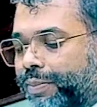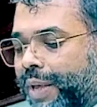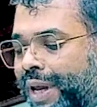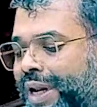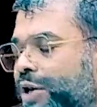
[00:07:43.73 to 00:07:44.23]

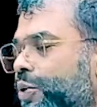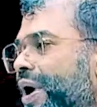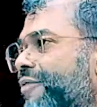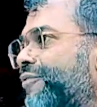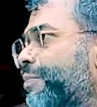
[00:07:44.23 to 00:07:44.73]
and then you
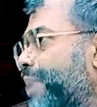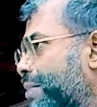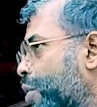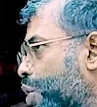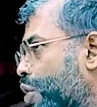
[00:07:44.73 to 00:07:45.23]
have a bit
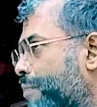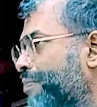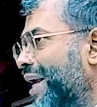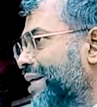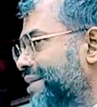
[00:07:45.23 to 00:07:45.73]
more
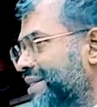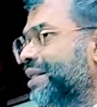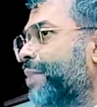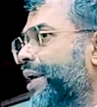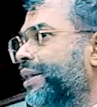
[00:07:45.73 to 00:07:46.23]
complex
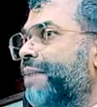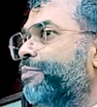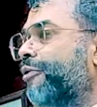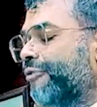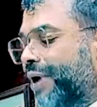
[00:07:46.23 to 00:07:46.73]
systemic type
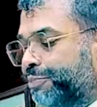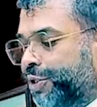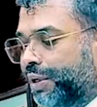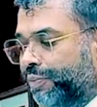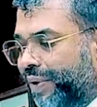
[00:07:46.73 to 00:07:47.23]
of
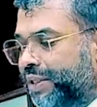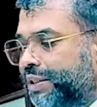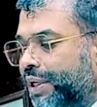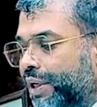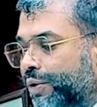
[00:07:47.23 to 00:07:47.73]
corruption, which
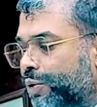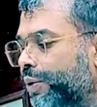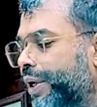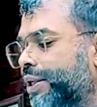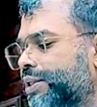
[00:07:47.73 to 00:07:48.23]

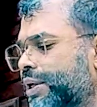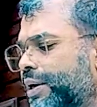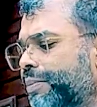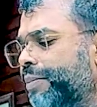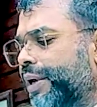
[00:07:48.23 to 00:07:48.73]
it's
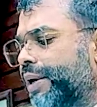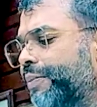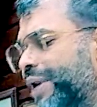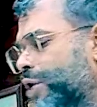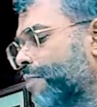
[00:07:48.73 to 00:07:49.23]

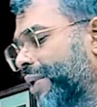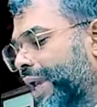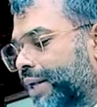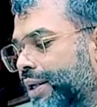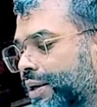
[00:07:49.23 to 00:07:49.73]
very
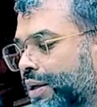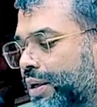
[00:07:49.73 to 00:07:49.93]
complicated.